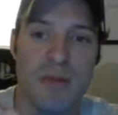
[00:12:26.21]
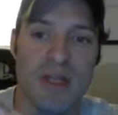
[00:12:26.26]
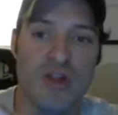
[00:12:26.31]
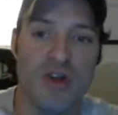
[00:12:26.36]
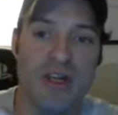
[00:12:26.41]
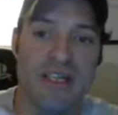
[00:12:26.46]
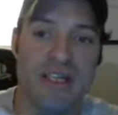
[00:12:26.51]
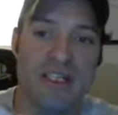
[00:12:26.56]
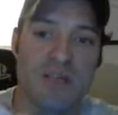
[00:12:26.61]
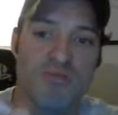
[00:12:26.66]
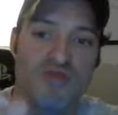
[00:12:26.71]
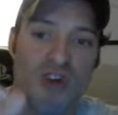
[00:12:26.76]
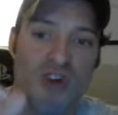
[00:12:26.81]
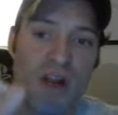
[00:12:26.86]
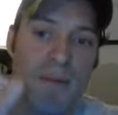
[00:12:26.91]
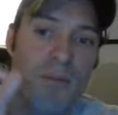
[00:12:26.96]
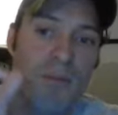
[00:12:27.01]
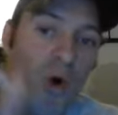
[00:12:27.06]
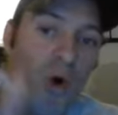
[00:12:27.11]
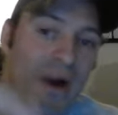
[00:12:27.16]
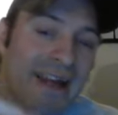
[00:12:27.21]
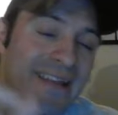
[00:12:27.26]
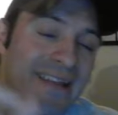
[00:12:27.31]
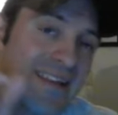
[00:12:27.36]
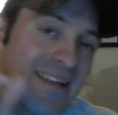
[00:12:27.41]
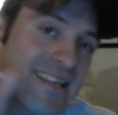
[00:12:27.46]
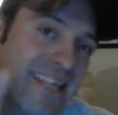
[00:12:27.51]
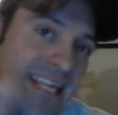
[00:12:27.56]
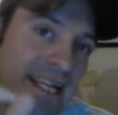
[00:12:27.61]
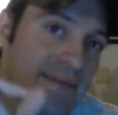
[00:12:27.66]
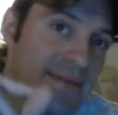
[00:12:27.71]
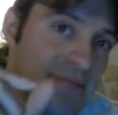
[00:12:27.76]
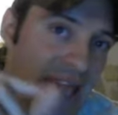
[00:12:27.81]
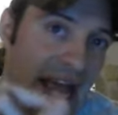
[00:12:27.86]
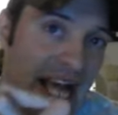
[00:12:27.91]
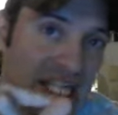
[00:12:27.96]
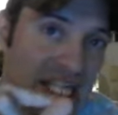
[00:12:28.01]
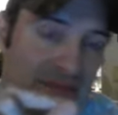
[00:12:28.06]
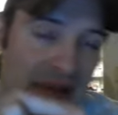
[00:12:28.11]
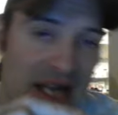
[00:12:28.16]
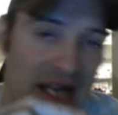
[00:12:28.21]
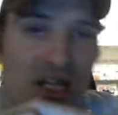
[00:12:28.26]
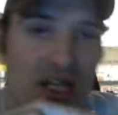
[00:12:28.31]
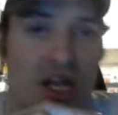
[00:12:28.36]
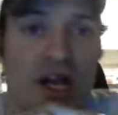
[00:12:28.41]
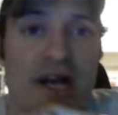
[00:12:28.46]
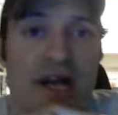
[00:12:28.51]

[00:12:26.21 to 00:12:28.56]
looking to bring more in the teams aspect.